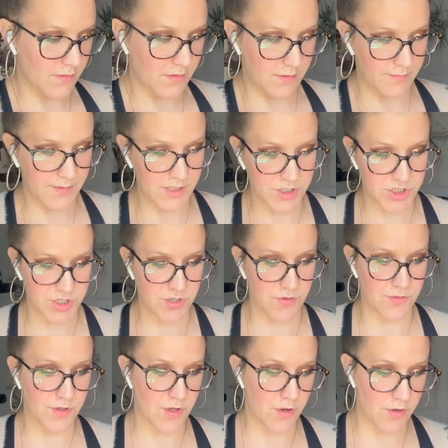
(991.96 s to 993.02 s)
let me show
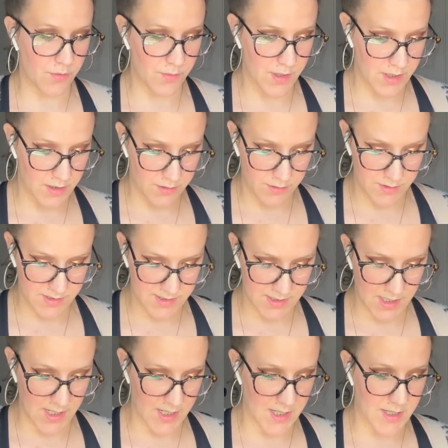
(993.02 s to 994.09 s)
y'all what it looks
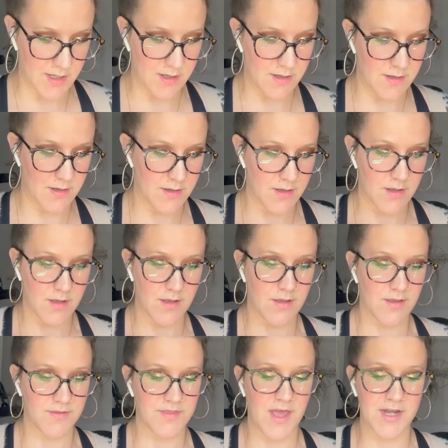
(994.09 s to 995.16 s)
like.
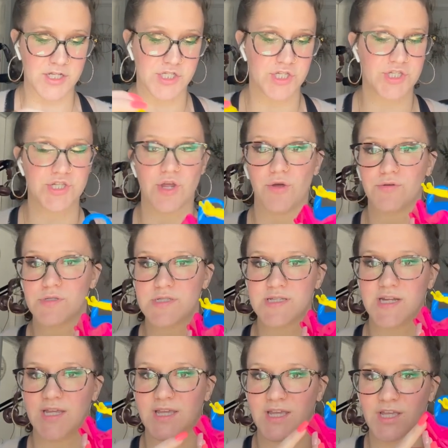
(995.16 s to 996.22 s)
That is so
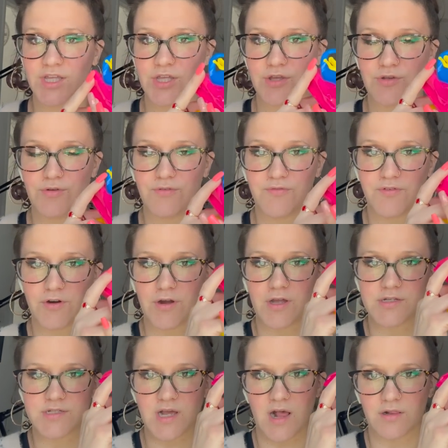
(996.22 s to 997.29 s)
stinking cute for
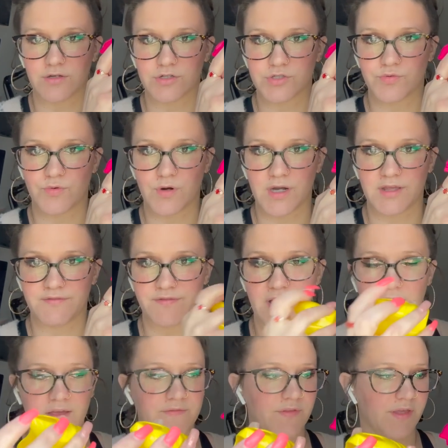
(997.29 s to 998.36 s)
a dollar
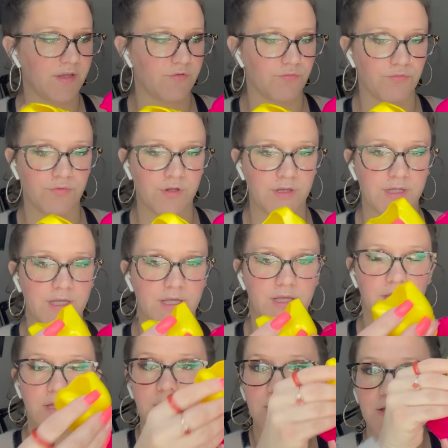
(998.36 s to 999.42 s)
twenty-five. like really.
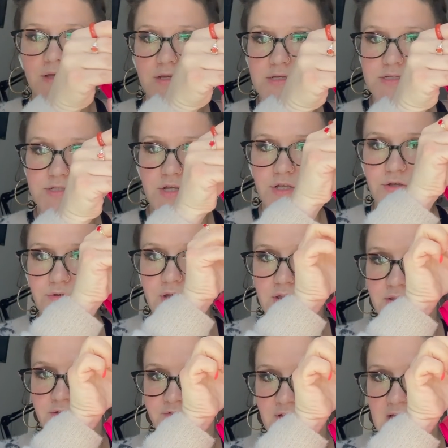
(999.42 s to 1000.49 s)
So you get
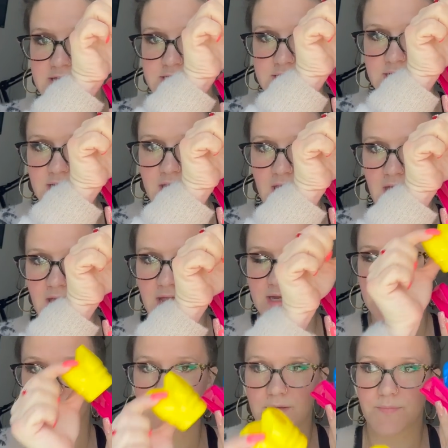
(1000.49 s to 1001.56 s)
the vest
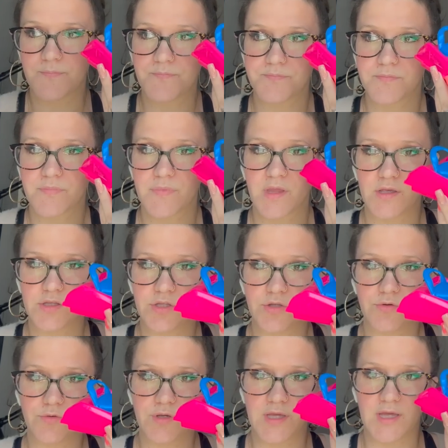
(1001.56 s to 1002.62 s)
again,
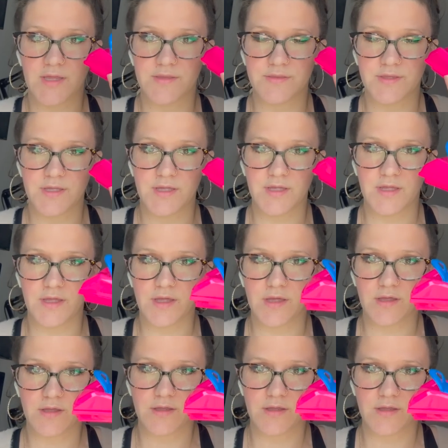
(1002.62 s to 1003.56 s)
you get the